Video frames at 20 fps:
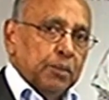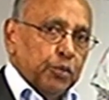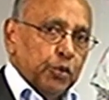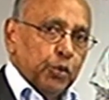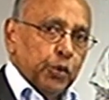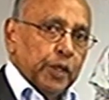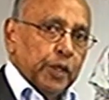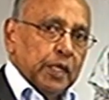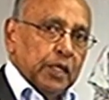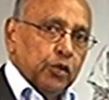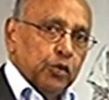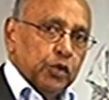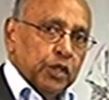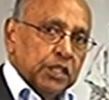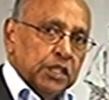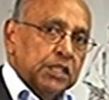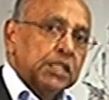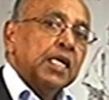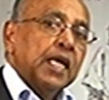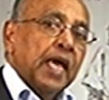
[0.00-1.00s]
brewing
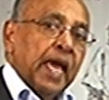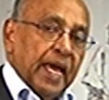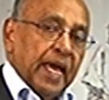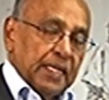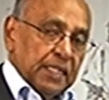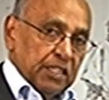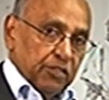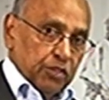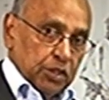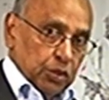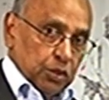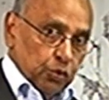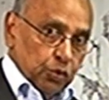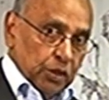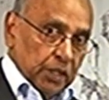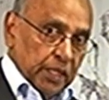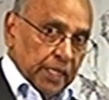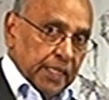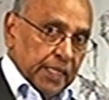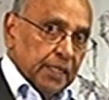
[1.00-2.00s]
unit and give it a
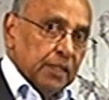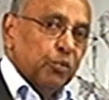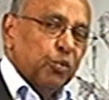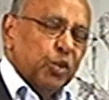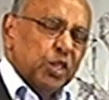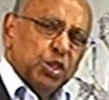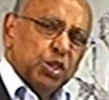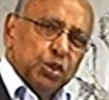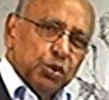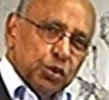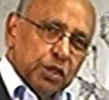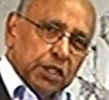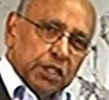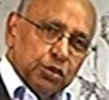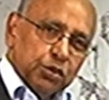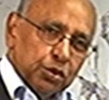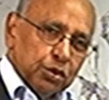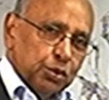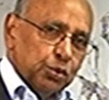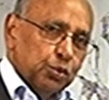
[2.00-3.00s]
good clean, which you
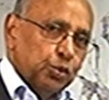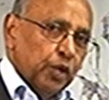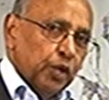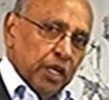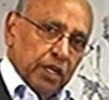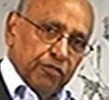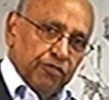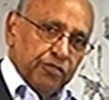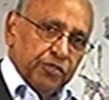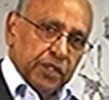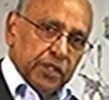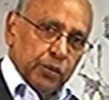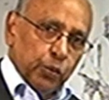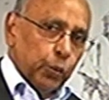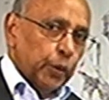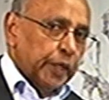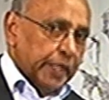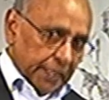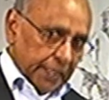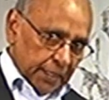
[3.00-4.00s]
need to do every
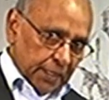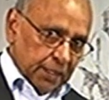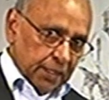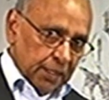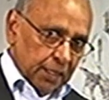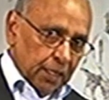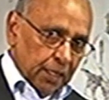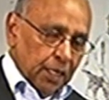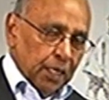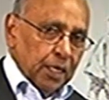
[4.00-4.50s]
week.